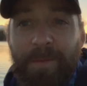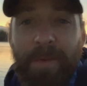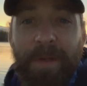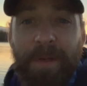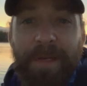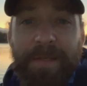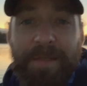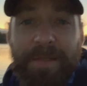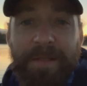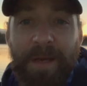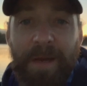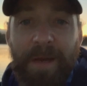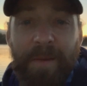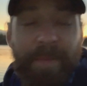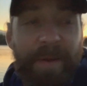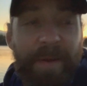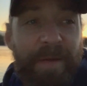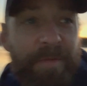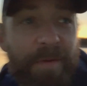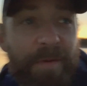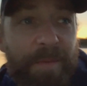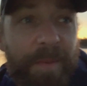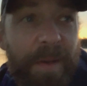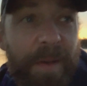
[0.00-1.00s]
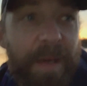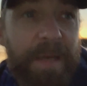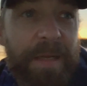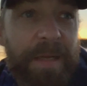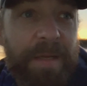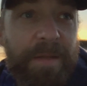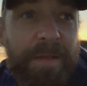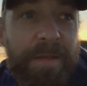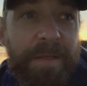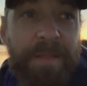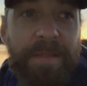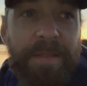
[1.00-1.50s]
is up everybody?
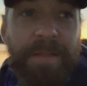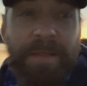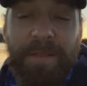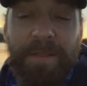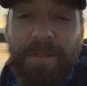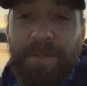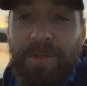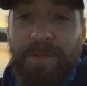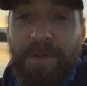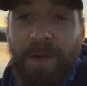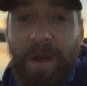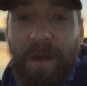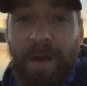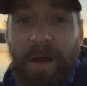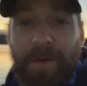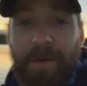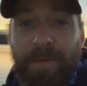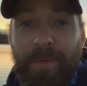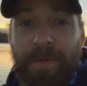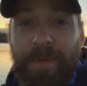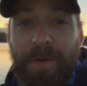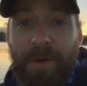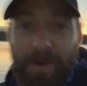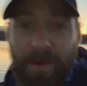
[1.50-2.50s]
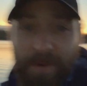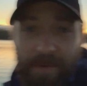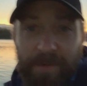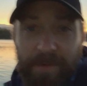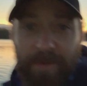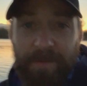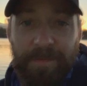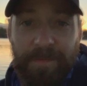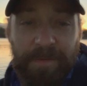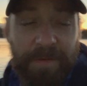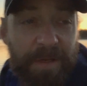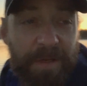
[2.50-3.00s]
This is John with
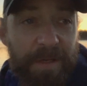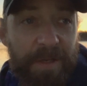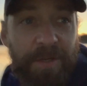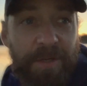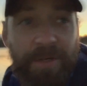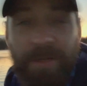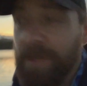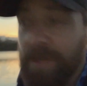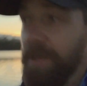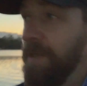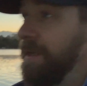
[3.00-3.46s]
Archerfish